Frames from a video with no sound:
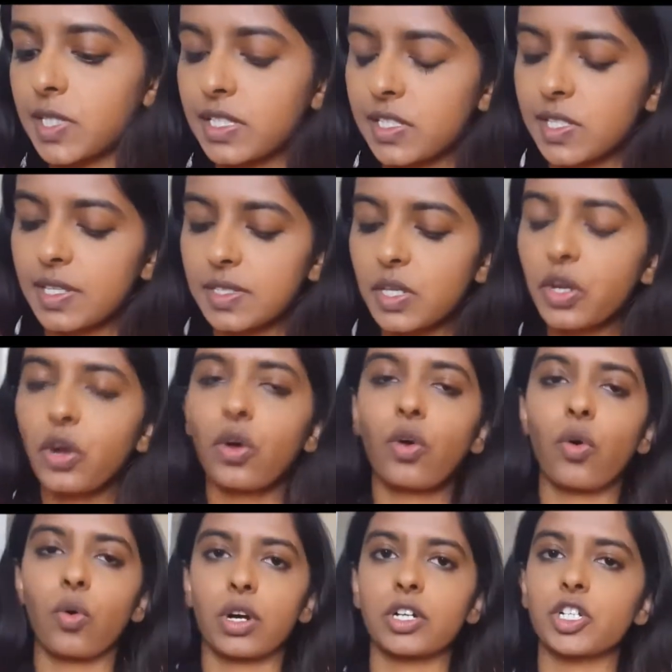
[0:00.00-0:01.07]
and this is a
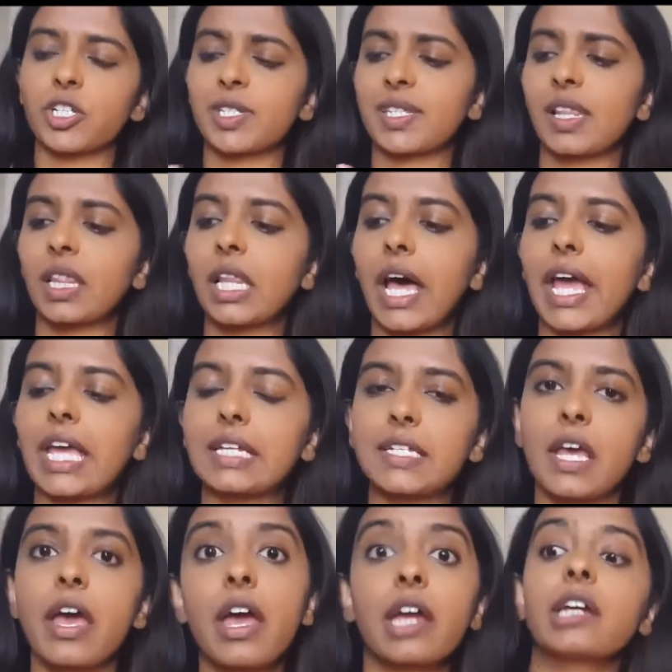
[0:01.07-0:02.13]
gorgeous light
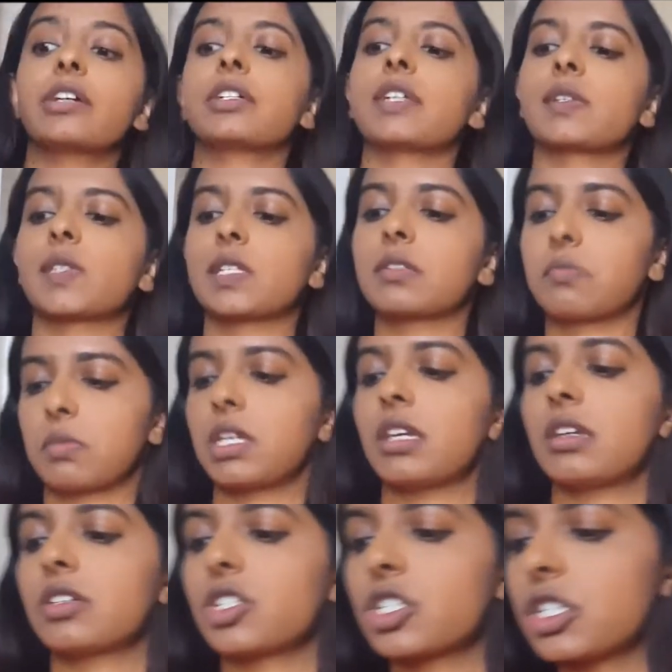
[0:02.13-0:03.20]
iridescent
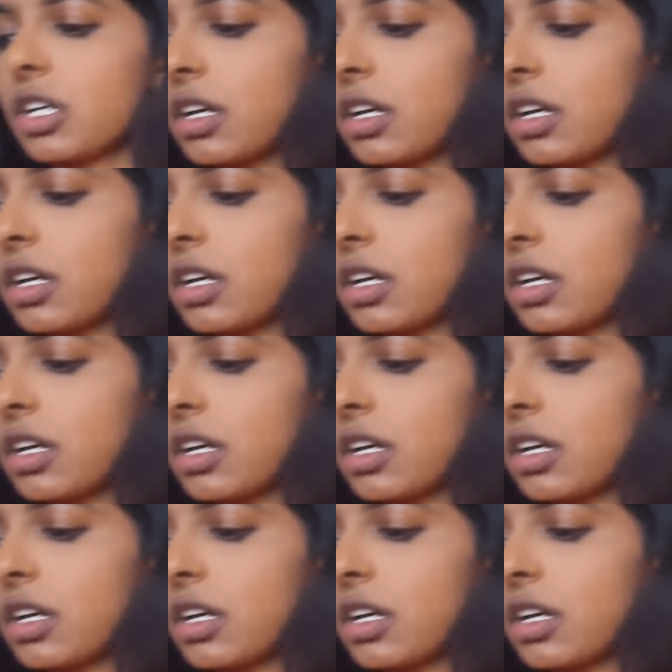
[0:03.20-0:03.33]
peach.